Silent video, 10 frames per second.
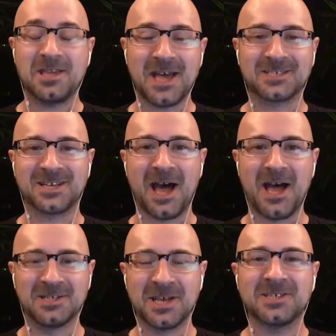Yes,
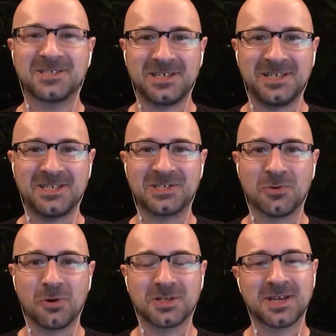guys, CD
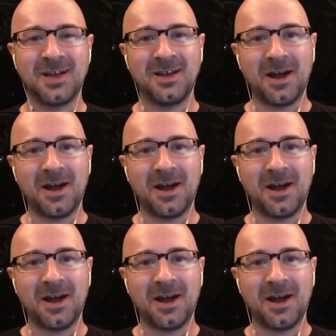stores.